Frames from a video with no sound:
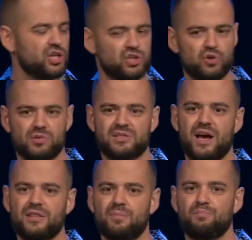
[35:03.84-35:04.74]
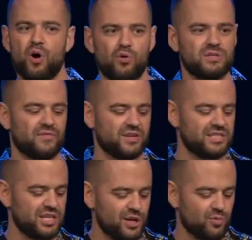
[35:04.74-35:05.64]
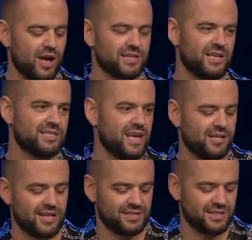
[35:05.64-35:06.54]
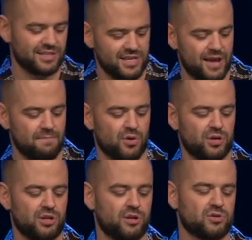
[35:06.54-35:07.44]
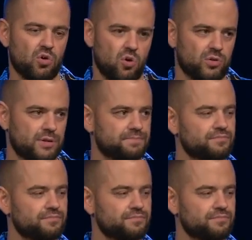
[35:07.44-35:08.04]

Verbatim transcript: tissue inside the bones of a T-Rex they dated at sixty-eight million years old.